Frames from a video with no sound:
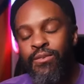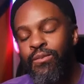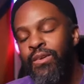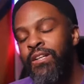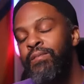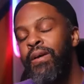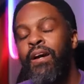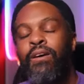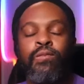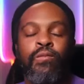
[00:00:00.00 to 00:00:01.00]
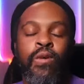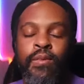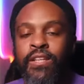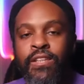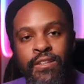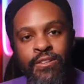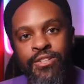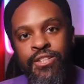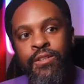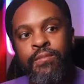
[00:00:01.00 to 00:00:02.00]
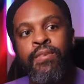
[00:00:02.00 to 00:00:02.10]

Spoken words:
What about women in leadership?